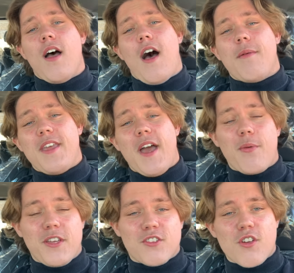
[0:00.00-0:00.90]
Um, yeah,
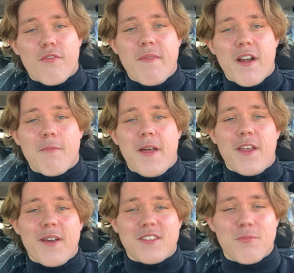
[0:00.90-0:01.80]
we can just go from there. But
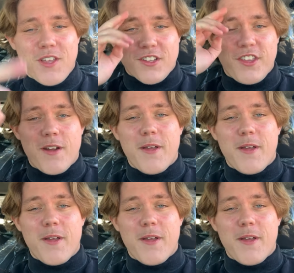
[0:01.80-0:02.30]
anyways, talk to you later,